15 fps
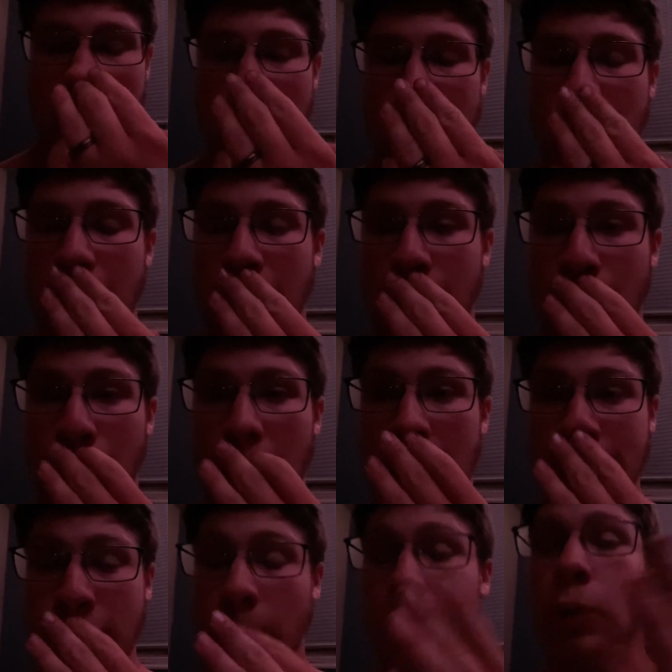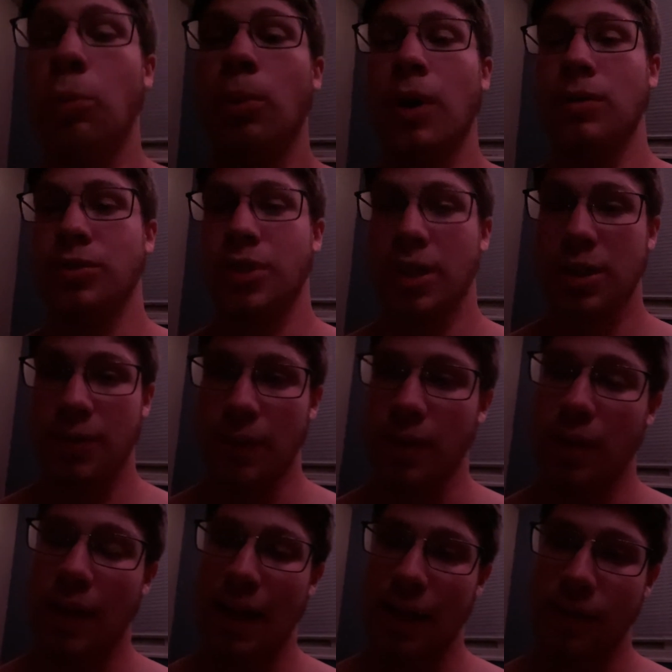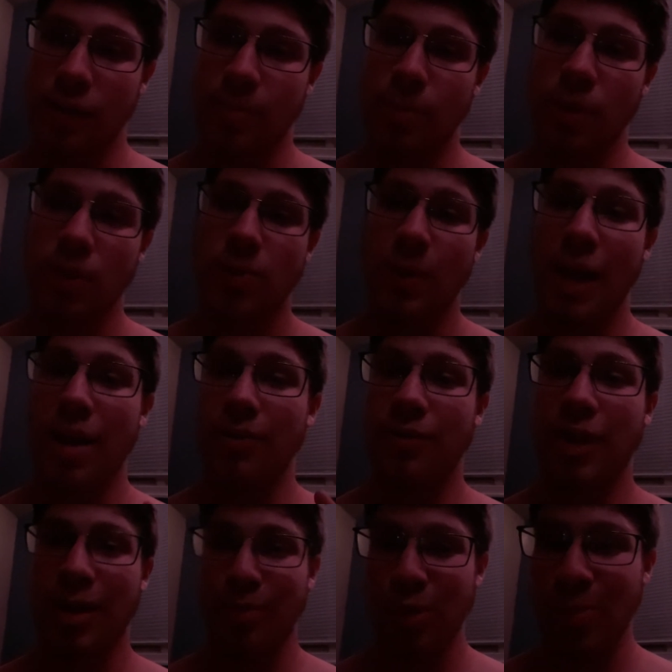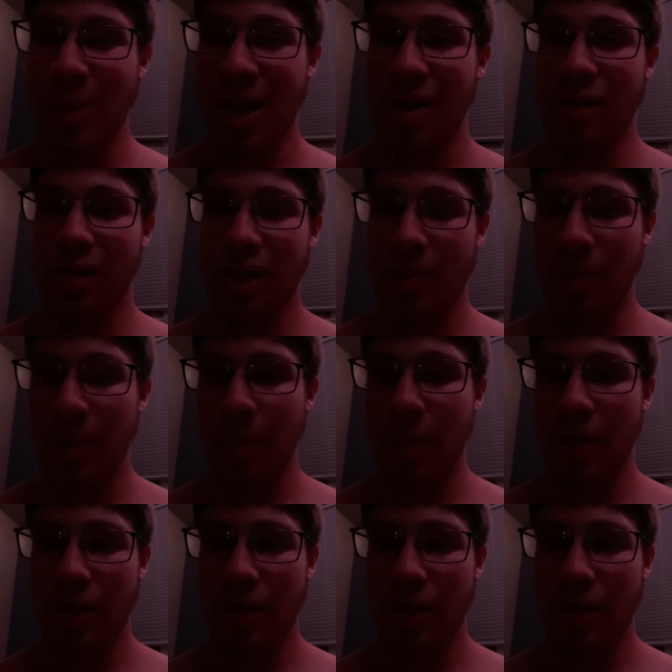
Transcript: I do want to apologize for the lack of uploads. We had a family matter come up